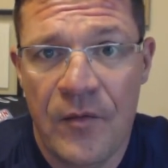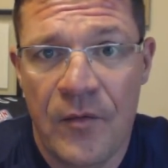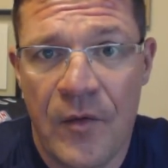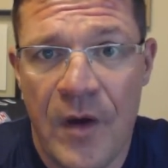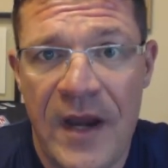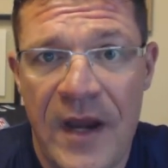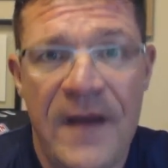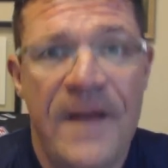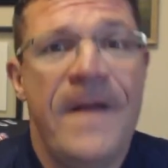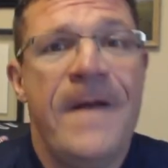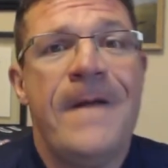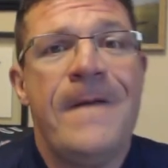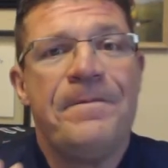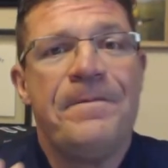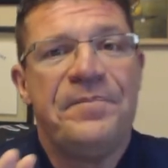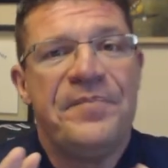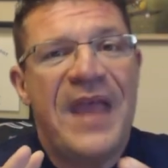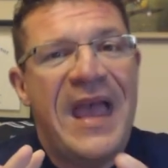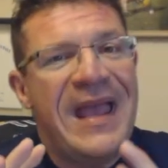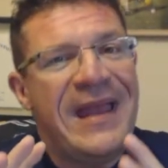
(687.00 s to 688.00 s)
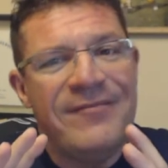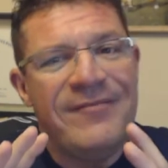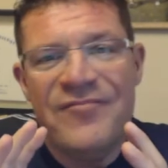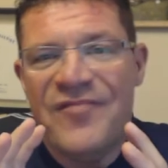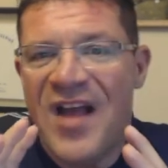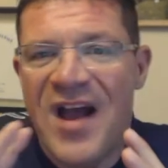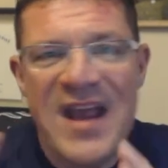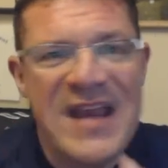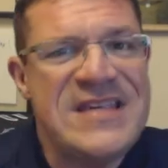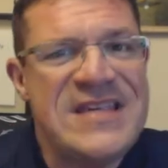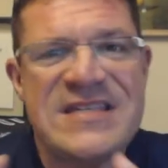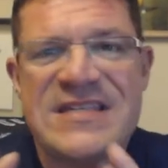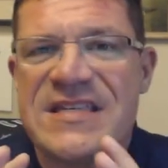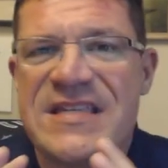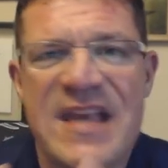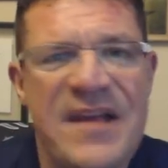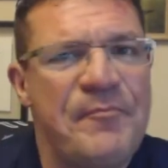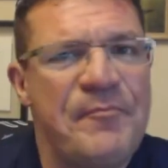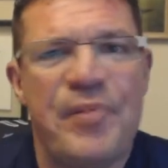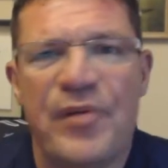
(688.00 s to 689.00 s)
right? Nice,
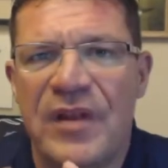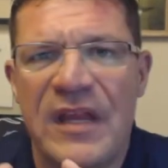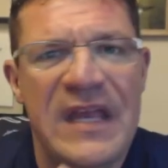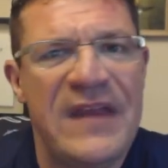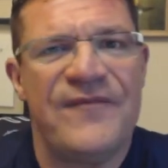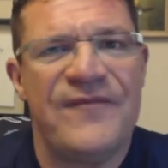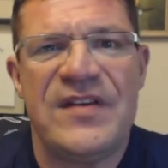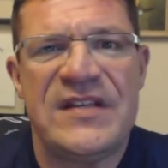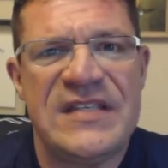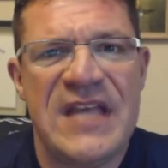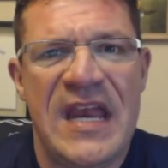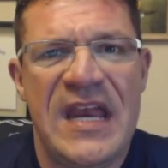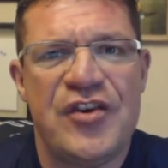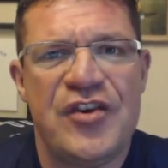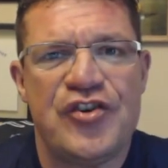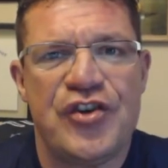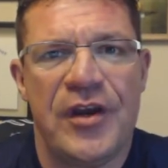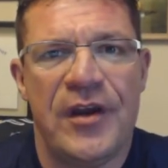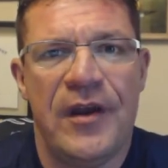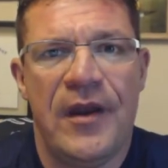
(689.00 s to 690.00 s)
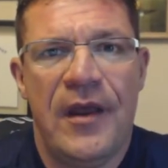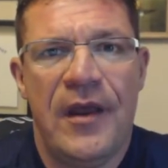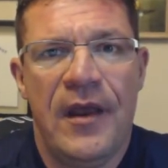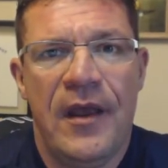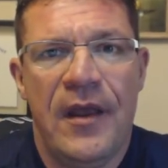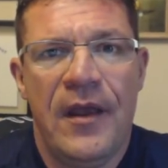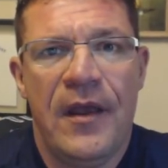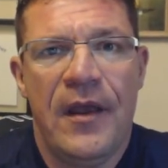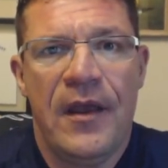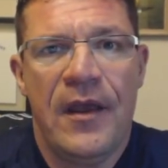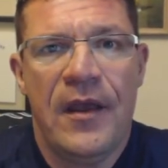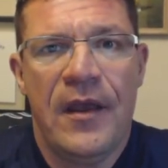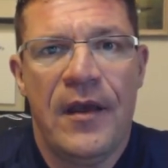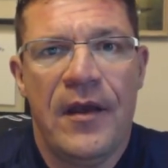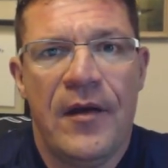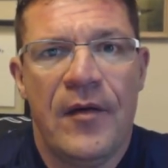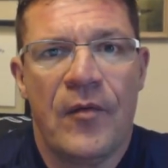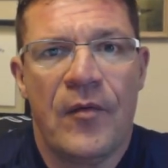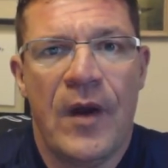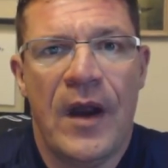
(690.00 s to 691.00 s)
simple invitation,
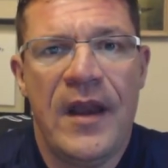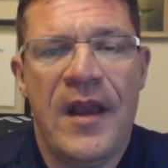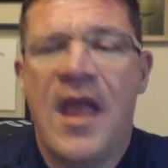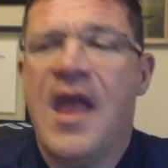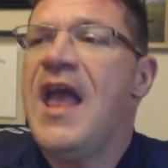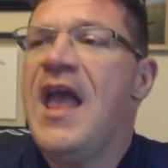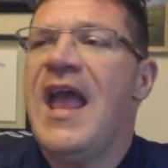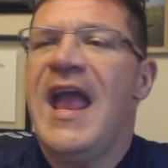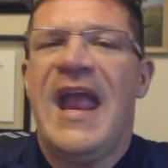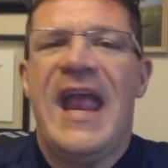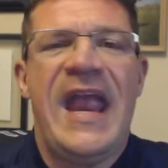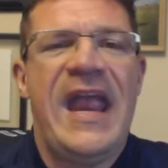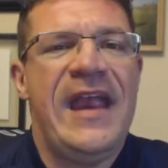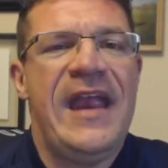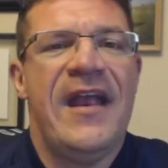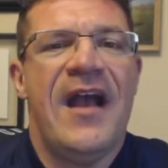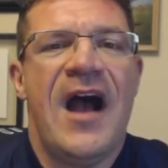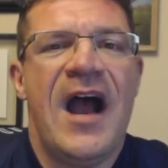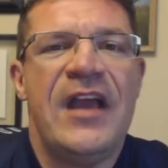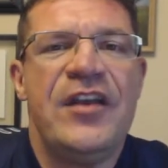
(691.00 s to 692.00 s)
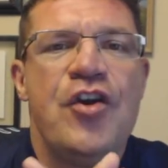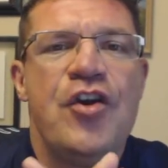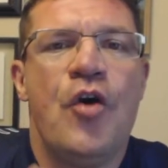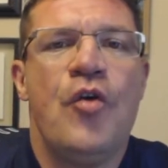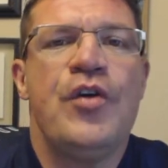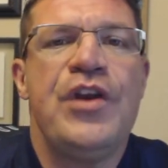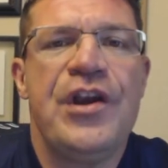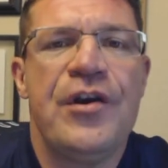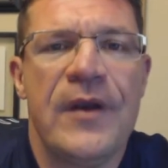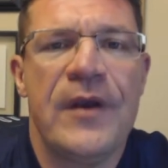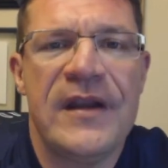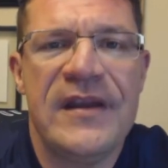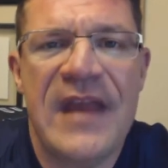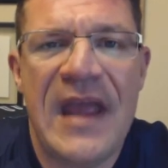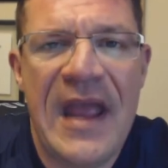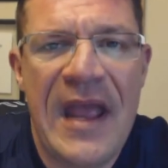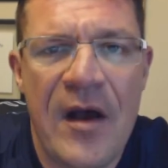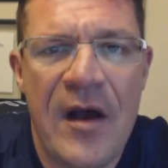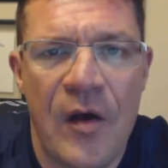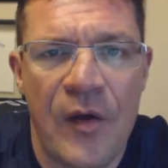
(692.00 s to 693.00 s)
right? Hey, I know you're
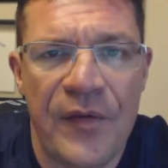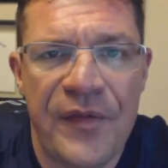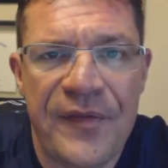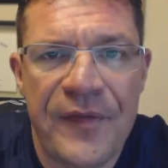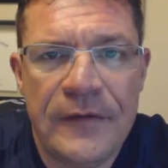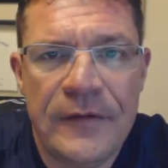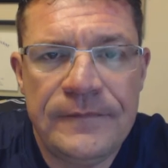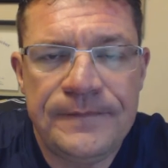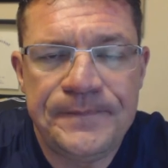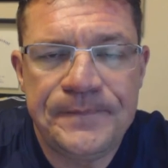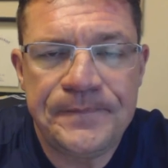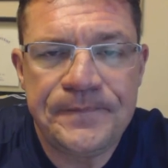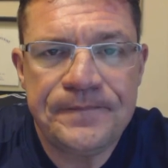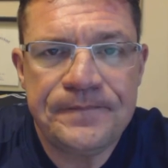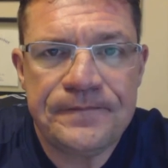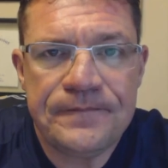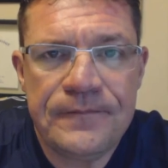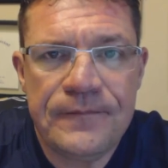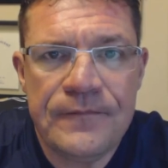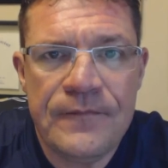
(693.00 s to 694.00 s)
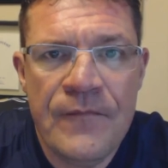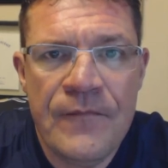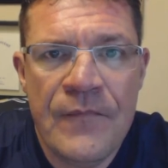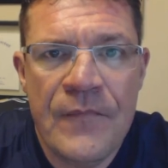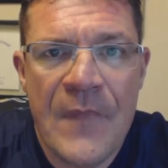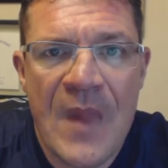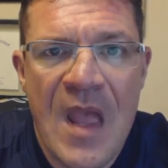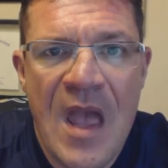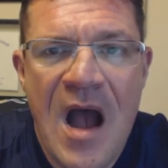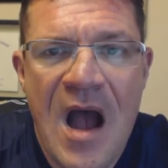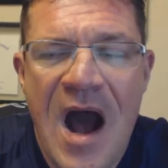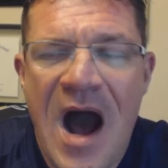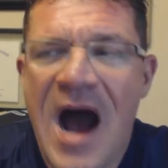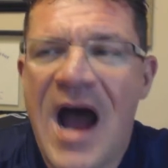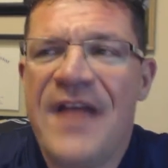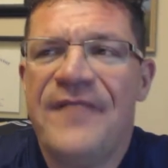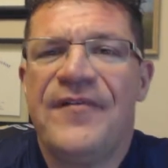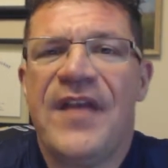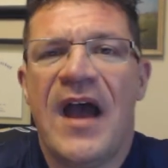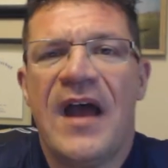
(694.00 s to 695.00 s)
into health.
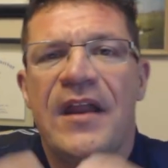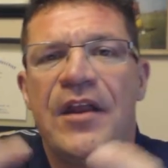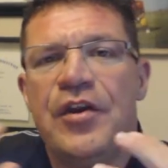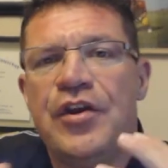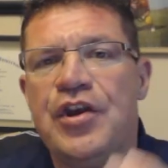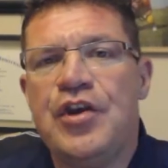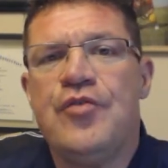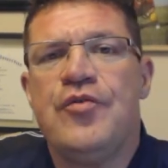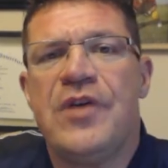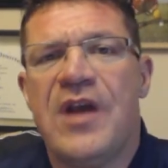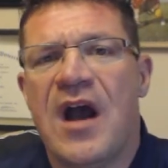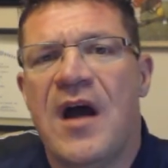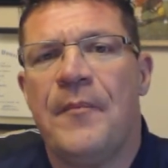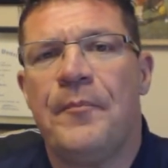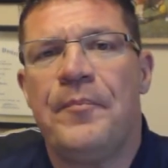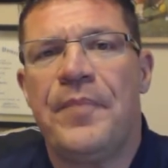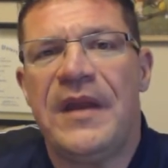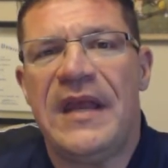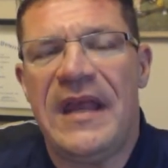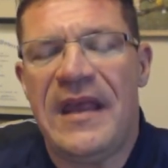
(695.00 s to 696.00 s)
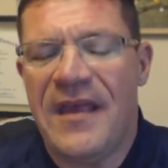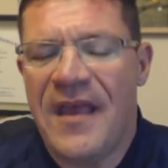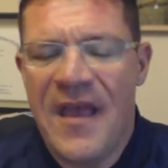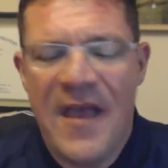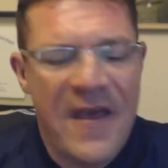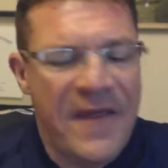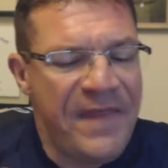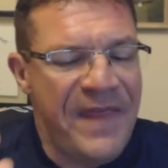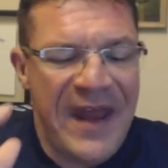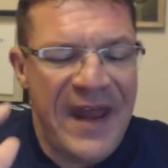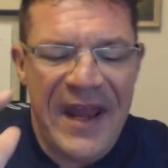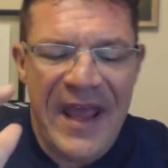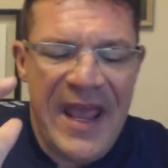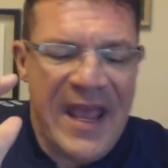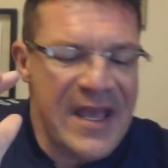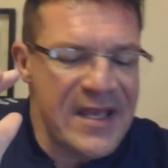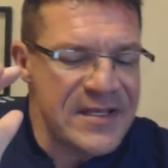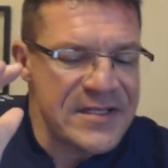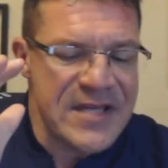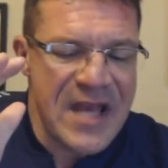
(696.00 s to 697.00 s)
I've got a new company that
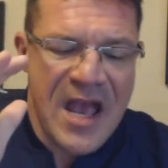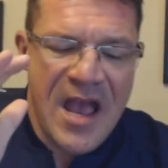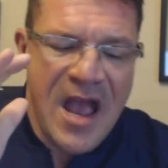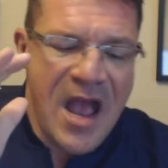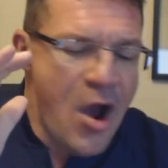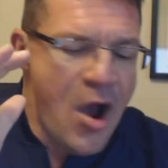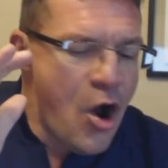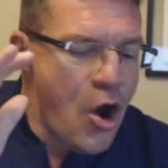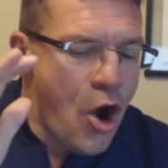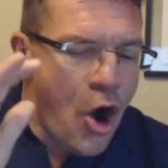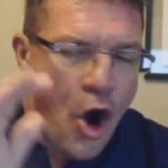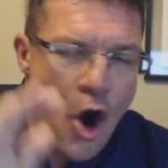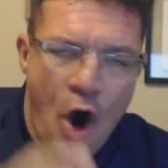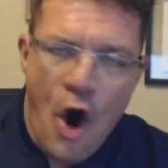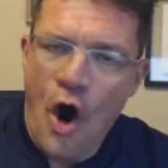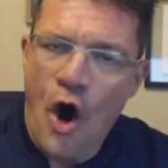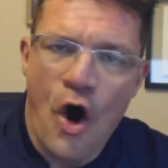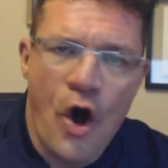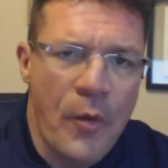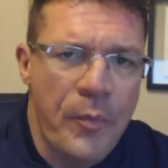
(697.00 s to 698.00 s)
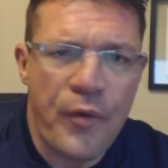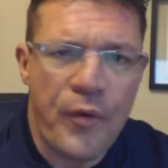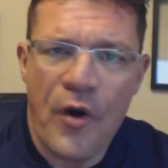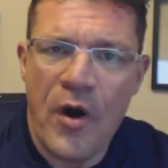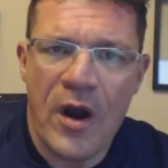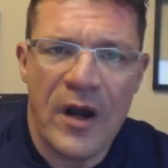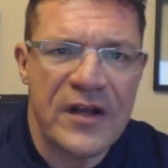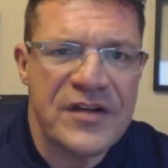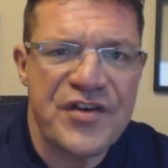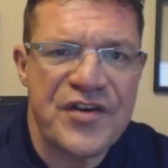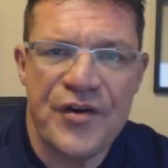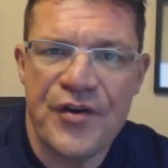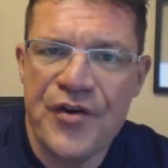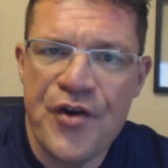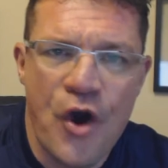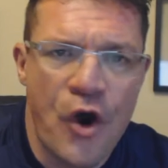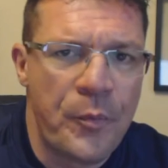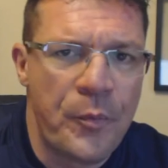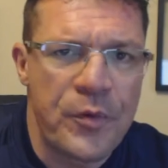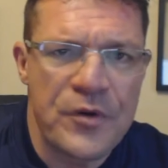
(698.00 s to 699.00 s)
has all products are
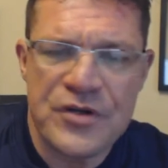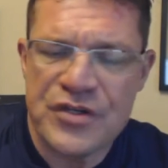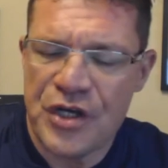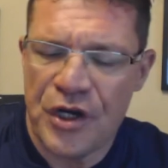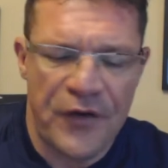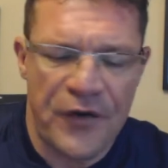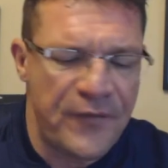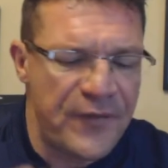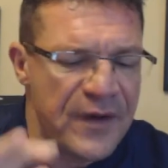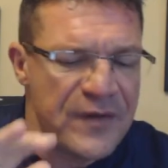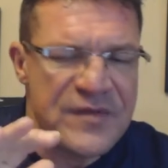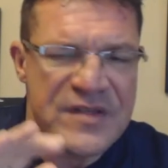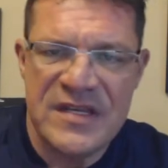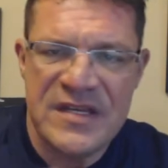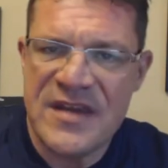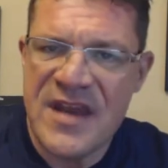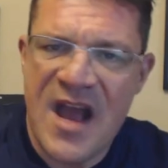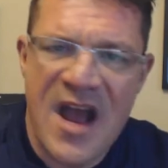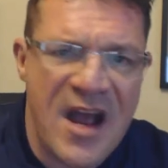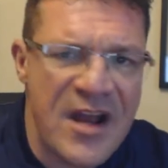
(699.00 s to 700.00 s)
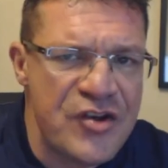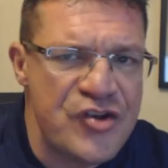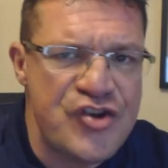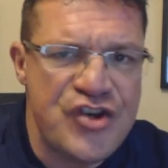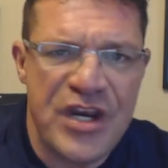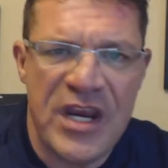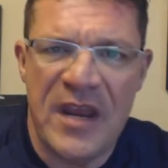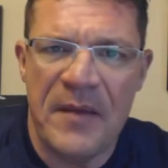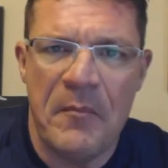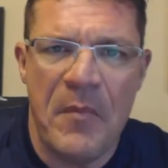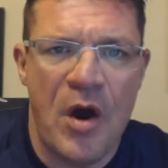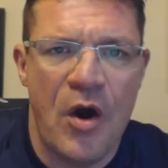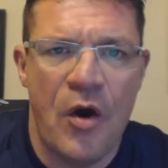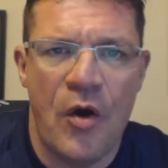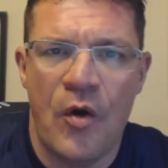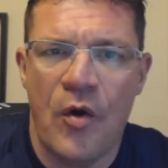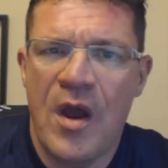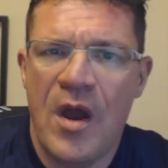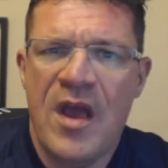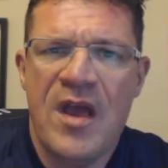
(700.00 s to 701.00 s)
no preservatives,
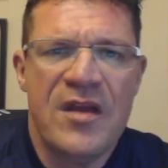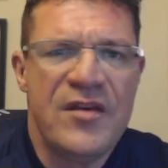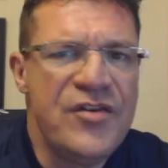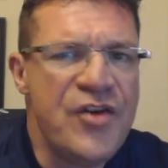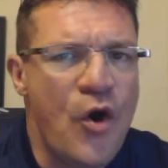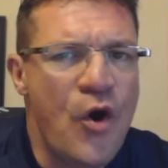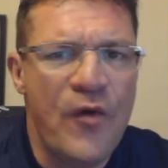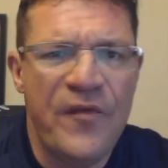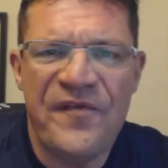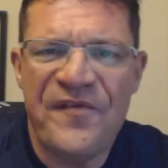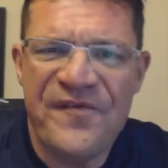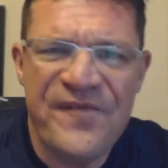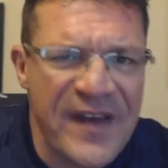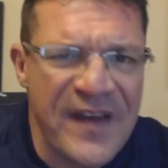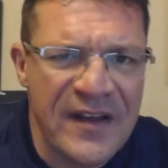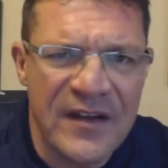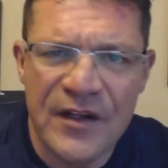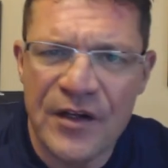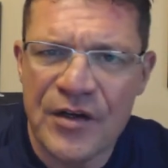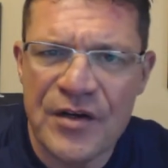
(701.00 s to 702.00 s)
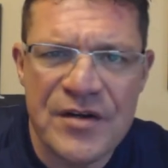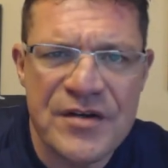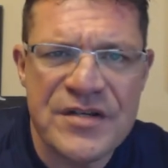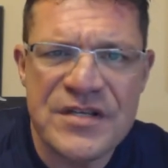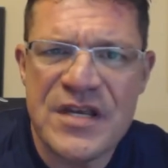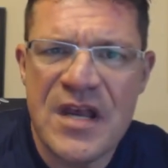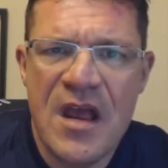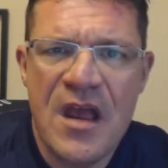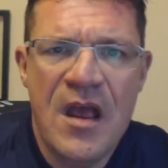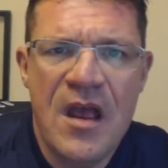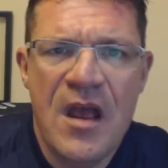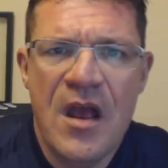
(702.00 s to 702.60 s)
non-GMO, no fillers,